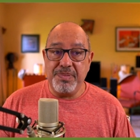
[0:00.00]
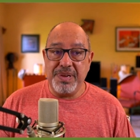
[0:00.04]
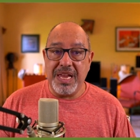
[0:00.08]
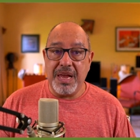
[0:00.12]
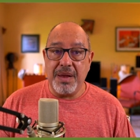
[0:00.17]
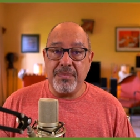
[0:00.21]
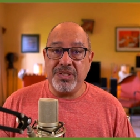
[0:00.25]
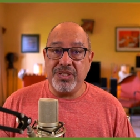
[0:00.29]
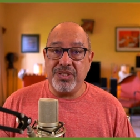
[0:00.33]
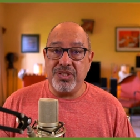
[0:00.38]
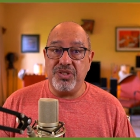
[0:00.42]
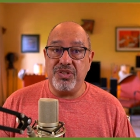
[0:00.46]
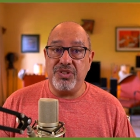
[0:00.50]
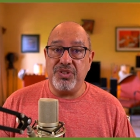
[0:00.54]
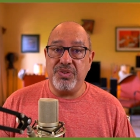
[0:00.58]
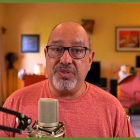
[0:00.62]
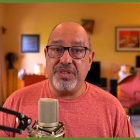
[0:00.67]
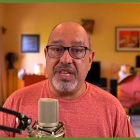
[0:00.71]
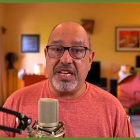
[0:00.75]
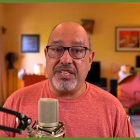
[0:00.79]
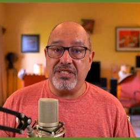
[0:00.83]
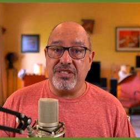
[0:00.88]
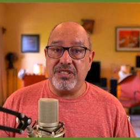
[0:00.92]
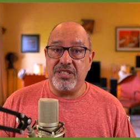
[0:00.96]
be able to do
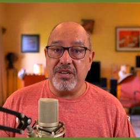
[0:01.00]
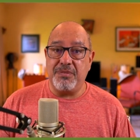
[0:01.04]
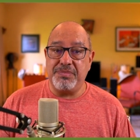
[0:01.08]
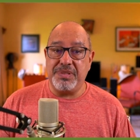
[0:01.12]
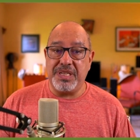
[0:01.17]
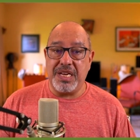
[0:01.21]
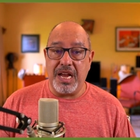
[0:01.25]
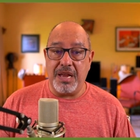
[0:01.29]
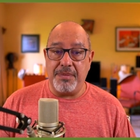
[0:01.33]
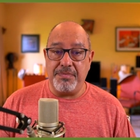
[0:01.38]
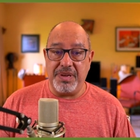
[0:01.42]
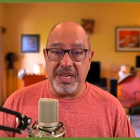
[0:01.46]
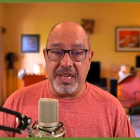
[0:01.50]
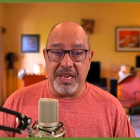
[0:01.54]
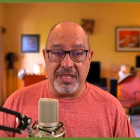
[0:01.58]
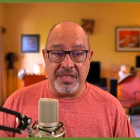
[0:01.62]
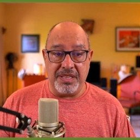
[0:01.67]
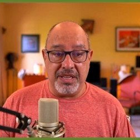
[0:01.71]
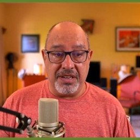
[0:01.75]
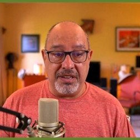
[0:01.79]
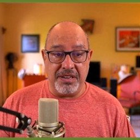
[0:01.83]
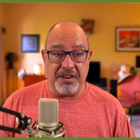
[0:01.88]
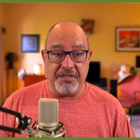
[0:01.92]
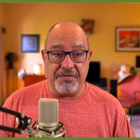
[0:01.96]
that sometime in
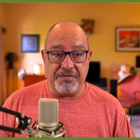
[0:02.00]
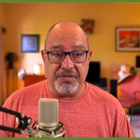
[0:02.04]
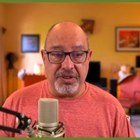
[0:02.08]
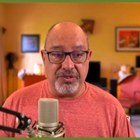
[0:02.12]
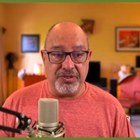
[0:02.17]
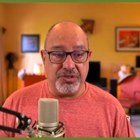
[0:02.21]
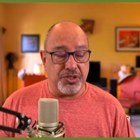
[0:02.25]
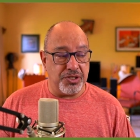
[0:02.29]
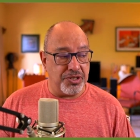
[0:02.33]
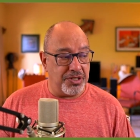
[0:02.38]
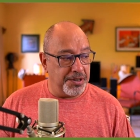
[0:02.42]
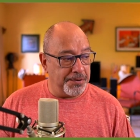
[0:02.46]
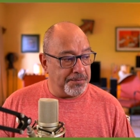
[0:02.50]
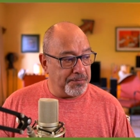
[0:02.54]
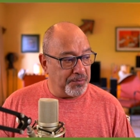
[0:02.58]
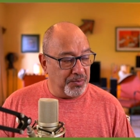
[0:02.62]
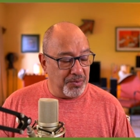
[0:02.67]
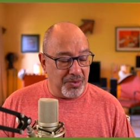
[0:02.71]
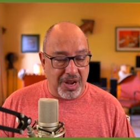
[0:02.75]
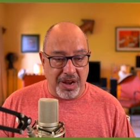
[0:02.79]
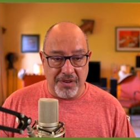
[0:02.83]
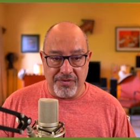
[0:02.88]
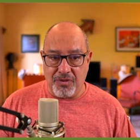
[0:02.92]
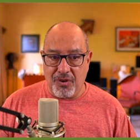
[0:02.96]
the near future.
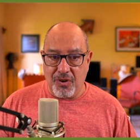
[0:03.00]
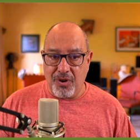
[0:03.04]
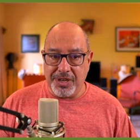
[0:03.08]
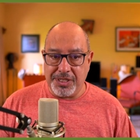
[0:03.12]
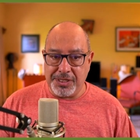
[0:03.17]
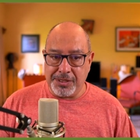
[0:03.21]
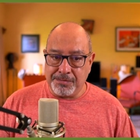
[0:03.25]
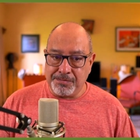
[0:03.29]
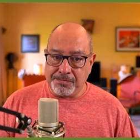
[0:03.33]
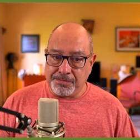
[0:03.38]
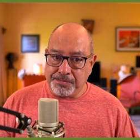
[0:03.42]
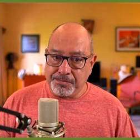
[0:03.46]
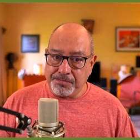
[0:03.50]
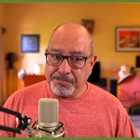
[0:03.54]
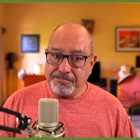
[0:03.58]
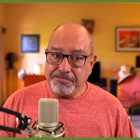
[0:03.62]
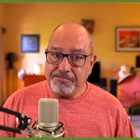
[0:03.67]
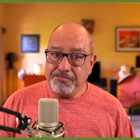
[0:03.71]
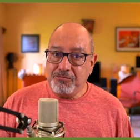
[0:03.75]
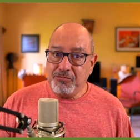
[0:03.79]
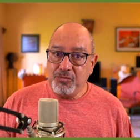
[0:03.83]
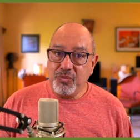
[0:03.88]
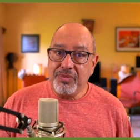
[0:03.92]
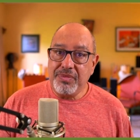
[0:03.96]
Of course,
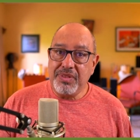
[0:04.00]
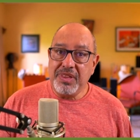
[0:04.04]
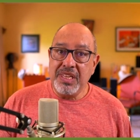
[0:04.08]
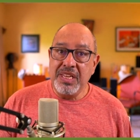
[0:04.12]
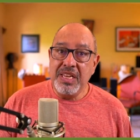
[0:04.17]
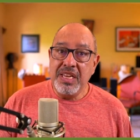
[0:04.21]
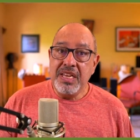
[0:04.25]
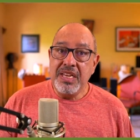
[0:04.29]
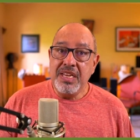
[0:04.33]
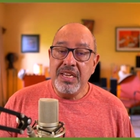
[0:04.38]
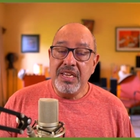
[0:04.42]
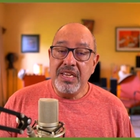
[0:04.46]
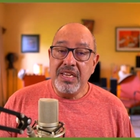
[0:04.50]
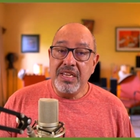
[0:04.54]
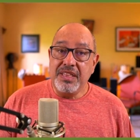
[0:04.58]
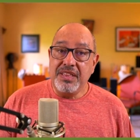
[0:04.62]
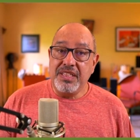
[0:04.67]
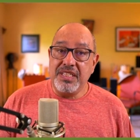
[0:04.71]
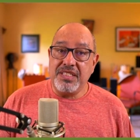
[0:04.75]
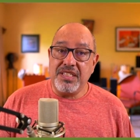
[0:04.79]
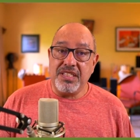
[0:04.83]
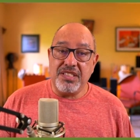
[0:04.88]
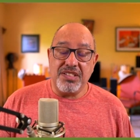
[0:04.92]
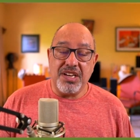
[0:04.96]

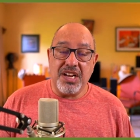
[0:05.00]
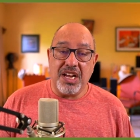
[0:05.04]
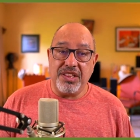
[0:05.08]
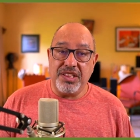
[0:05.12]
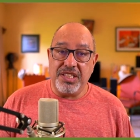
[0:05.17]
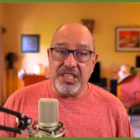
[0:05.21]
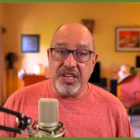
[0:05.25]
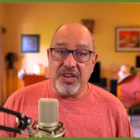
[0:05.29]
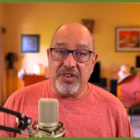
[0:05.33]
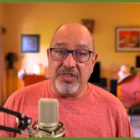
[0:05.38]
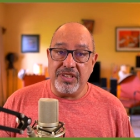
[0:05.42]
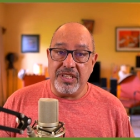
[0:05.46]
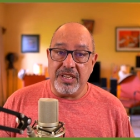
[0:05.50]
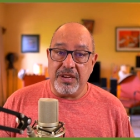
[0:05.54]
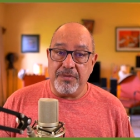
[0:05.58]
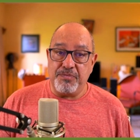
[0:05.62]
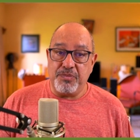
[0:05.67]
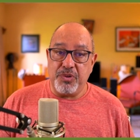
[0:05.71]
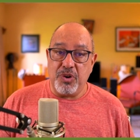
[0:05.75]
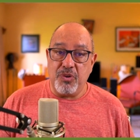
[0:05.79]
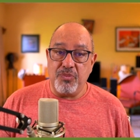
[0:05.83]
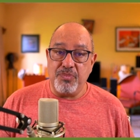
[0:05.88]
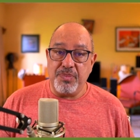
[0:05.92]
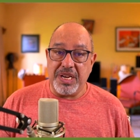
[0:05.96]
this is not the only
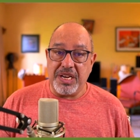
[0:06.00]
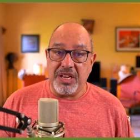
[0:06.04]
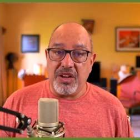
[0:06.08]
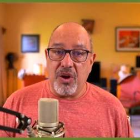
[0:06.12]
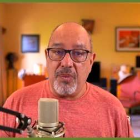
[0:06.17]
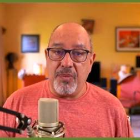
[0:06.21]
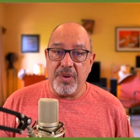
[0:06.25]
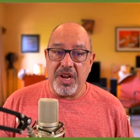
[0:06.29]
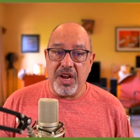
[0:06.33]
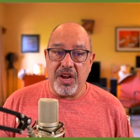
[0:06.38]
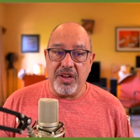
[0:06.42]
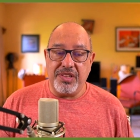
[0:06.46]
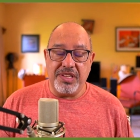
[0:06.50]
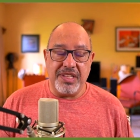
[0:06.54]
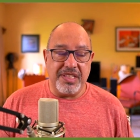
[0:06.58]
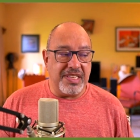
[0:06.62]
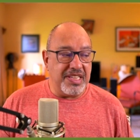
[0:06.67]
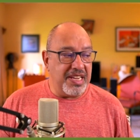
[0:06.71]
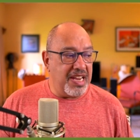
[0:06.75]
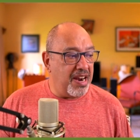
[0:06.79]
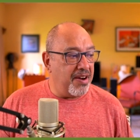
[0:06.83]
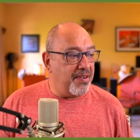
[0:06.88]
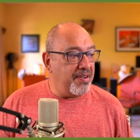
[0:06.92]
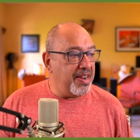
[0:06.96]
improvement going on in
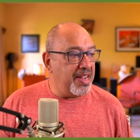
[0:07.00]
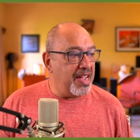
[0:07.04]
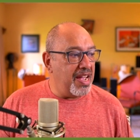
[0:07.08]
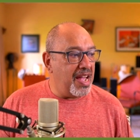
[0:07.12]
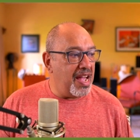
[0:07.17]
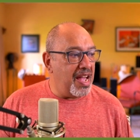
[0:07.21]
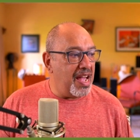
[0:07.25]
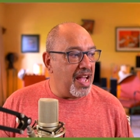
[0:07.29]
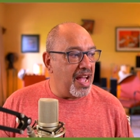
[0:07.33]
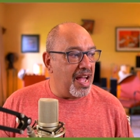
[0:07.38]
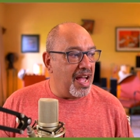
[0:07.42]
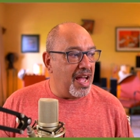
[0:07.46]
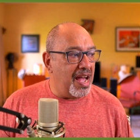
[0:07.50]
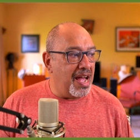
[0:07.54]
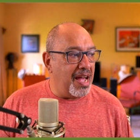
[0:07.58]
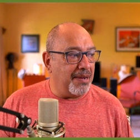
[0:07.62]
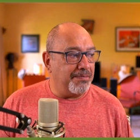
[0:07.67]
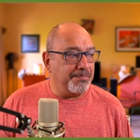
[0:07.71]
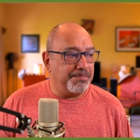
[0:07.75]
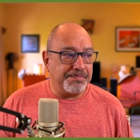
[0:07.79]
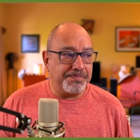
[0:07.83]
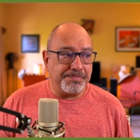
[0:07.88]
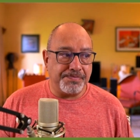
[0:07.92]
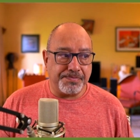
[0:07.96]
the area.
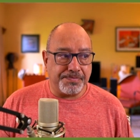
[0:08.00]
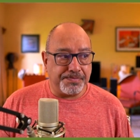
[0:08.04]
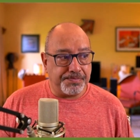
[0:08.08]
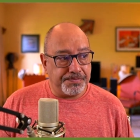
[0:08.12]
Um,